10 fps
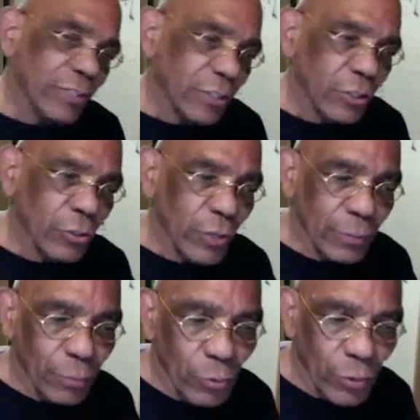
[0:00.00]
such a
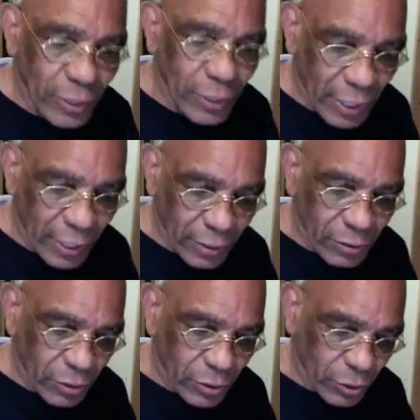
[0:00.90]
great point, and
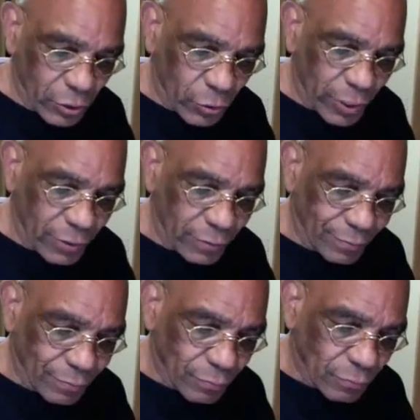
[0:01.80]
it's such a great
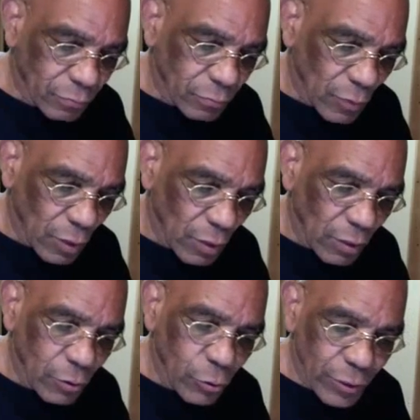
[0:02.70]

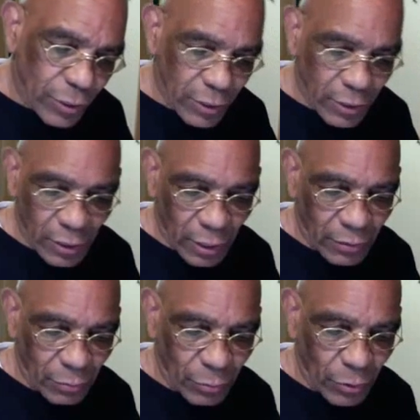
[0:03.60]
critique
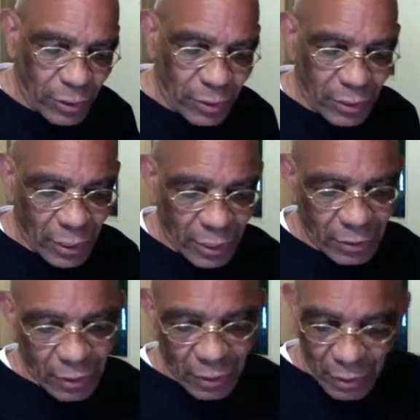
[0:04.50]
on the book,
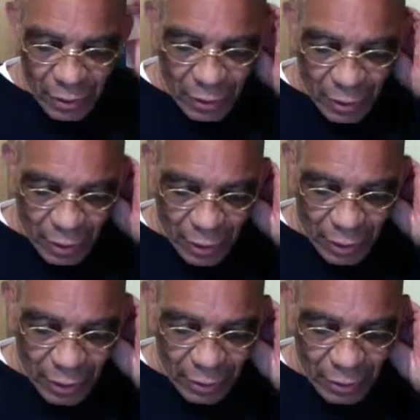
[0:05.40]
and
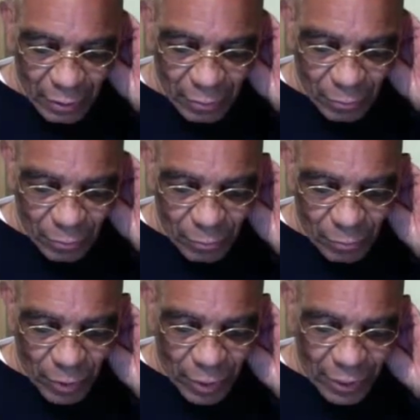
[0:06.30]

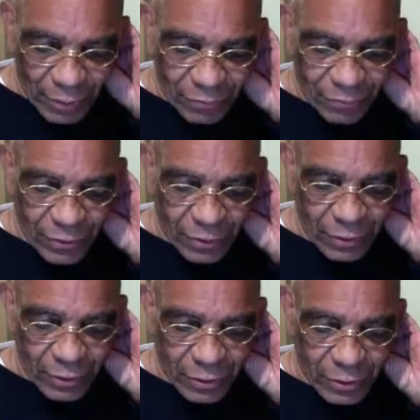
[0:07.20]
my
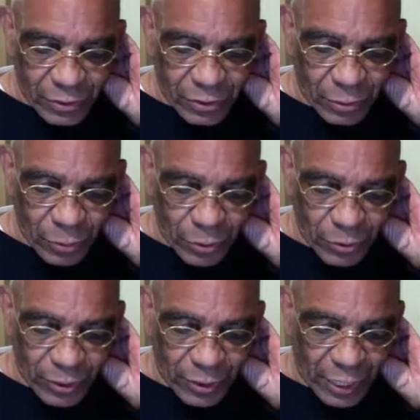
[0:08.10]
feeling is
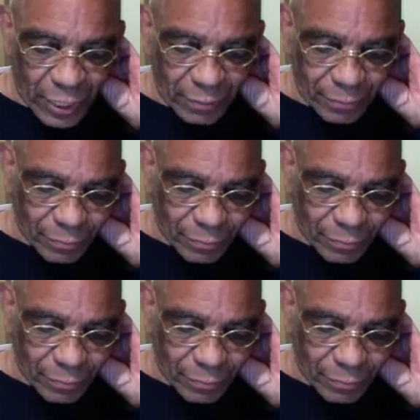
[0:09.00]
similar in that